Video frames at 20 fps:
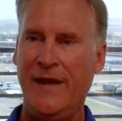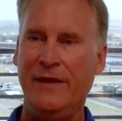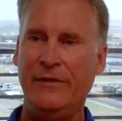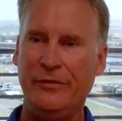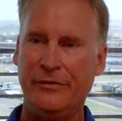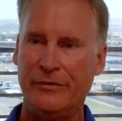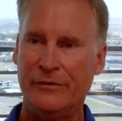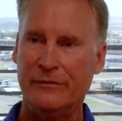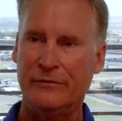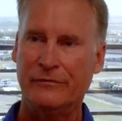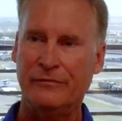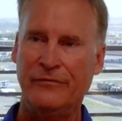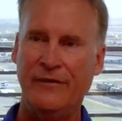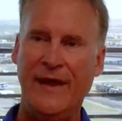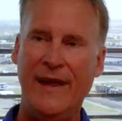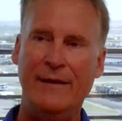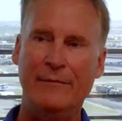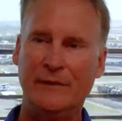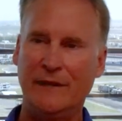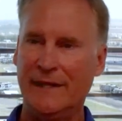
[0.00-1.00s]
faith,
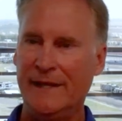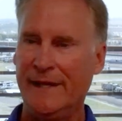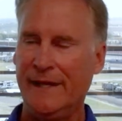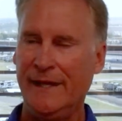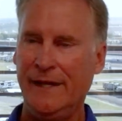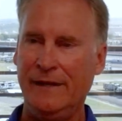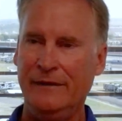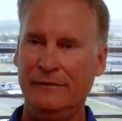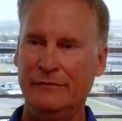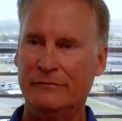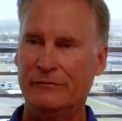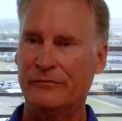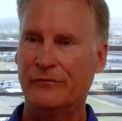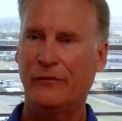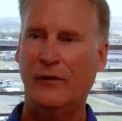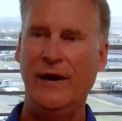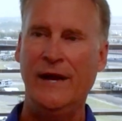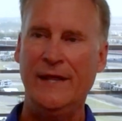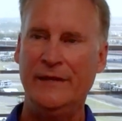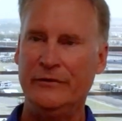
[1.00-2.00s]
family,
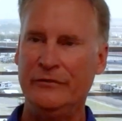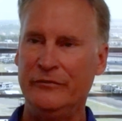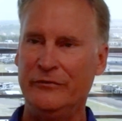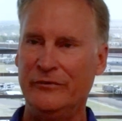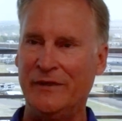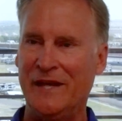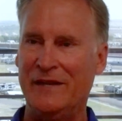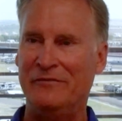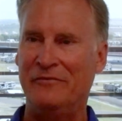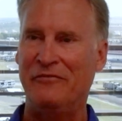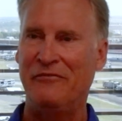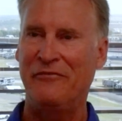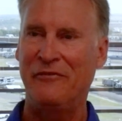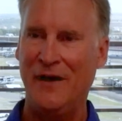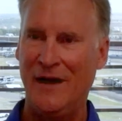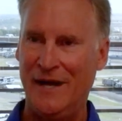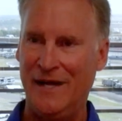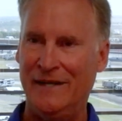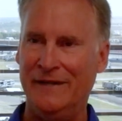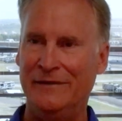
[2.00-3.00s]
friends, and
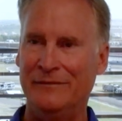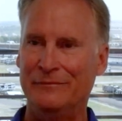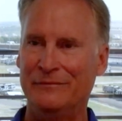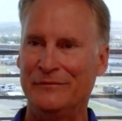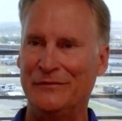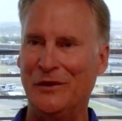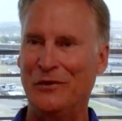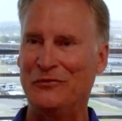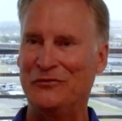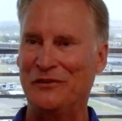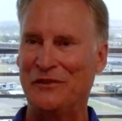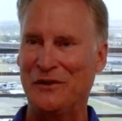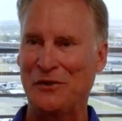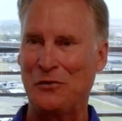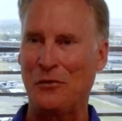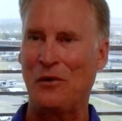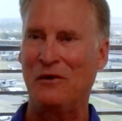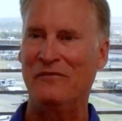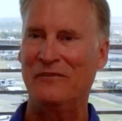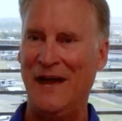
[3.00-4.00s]
fun, those
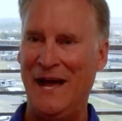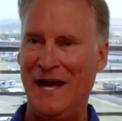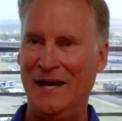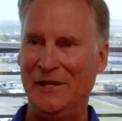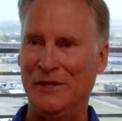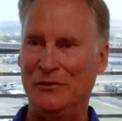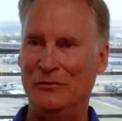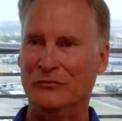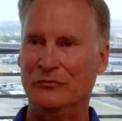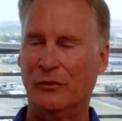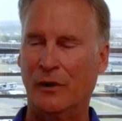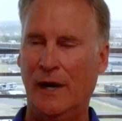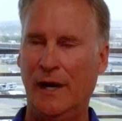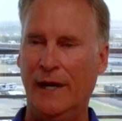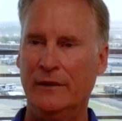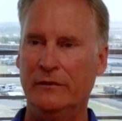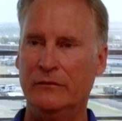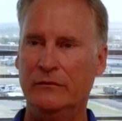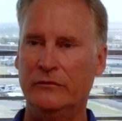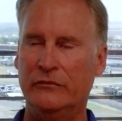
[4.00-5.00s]
are the core values,
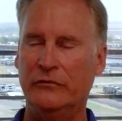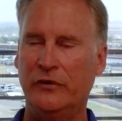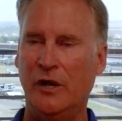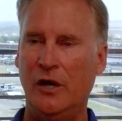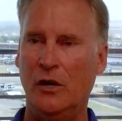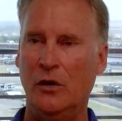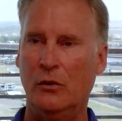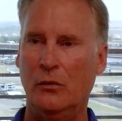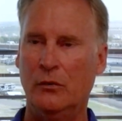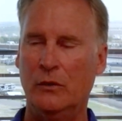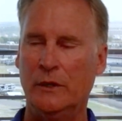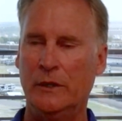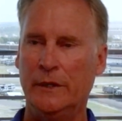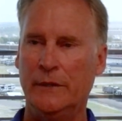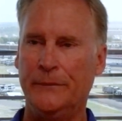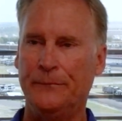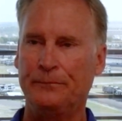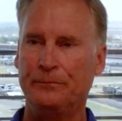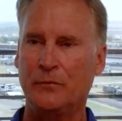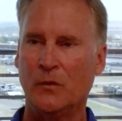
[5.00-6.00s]
right?
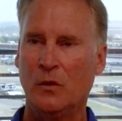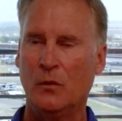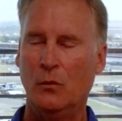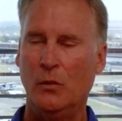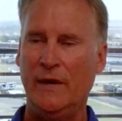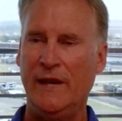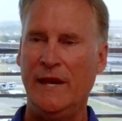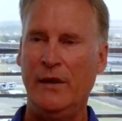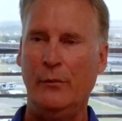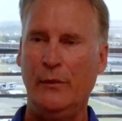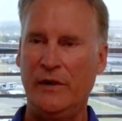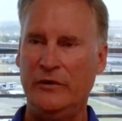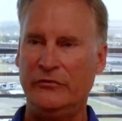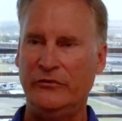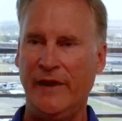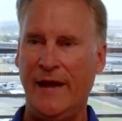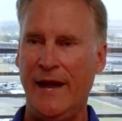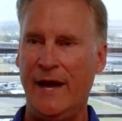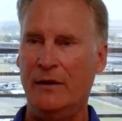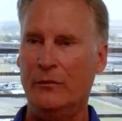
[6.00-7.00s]
So when he
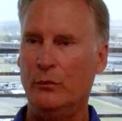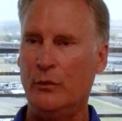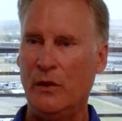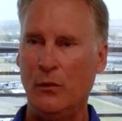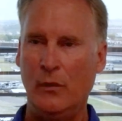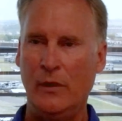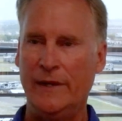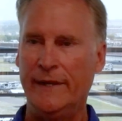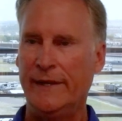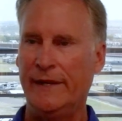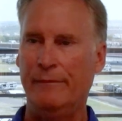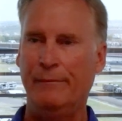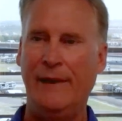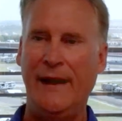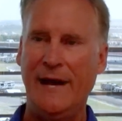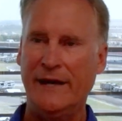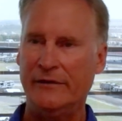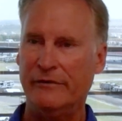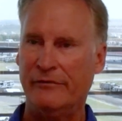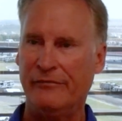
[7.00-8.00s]
reached out, we wanted to
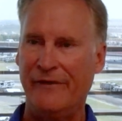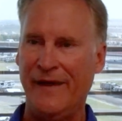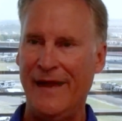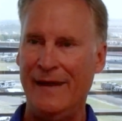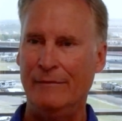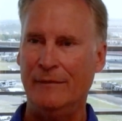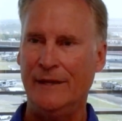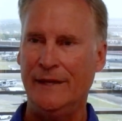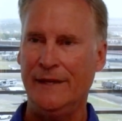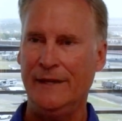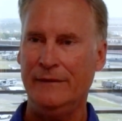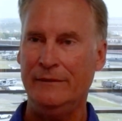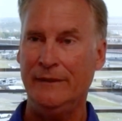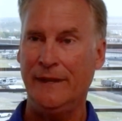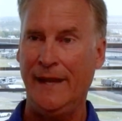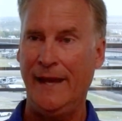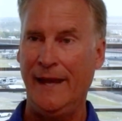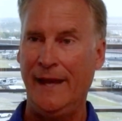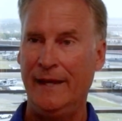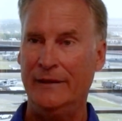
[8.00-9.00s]
get back to
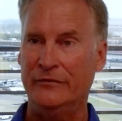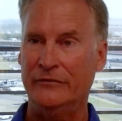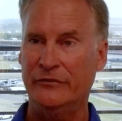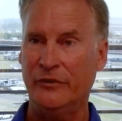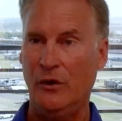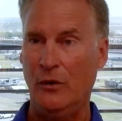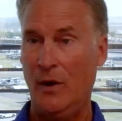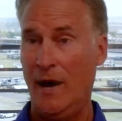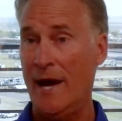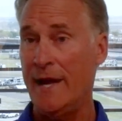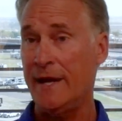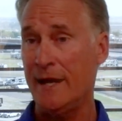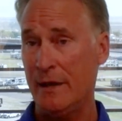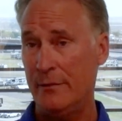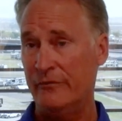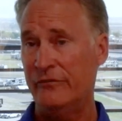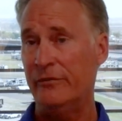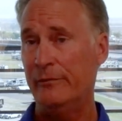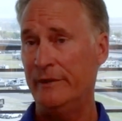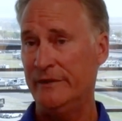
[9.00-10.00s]
family. And so I
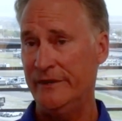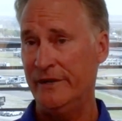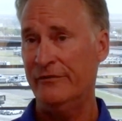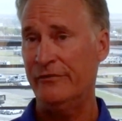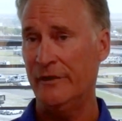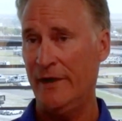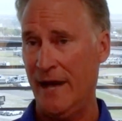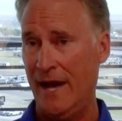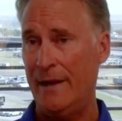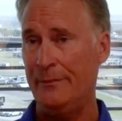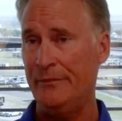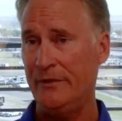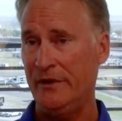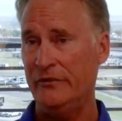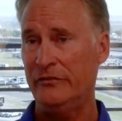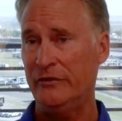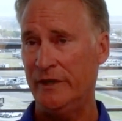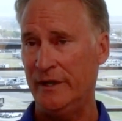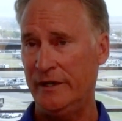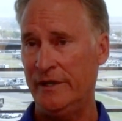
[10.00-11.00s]
come from a different
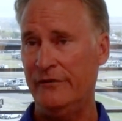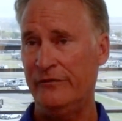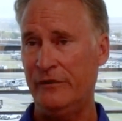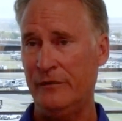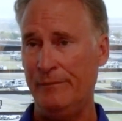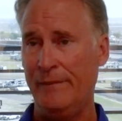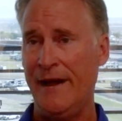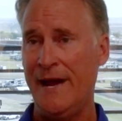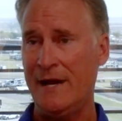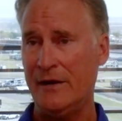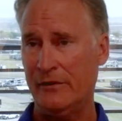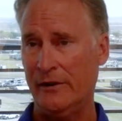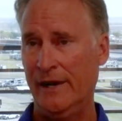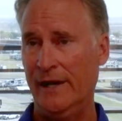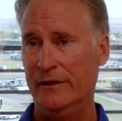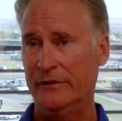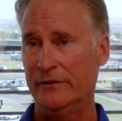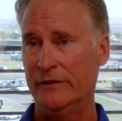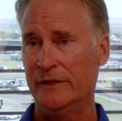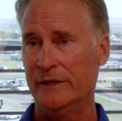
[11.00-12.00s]
optics and a different
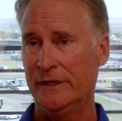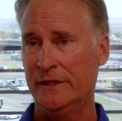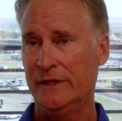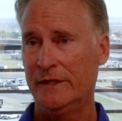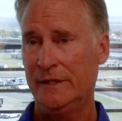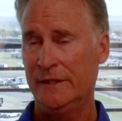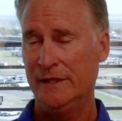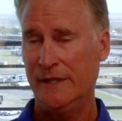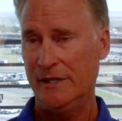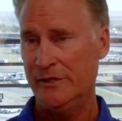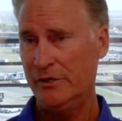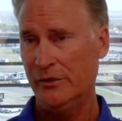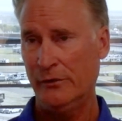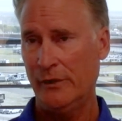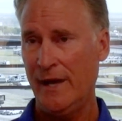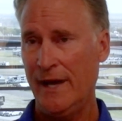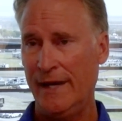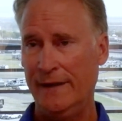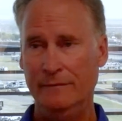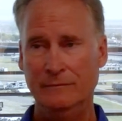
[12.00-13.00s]
background.
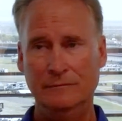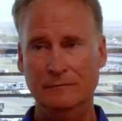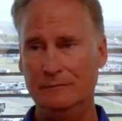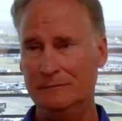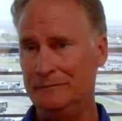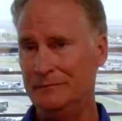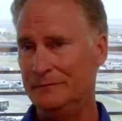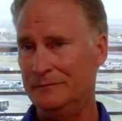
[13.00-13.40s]
And you're right.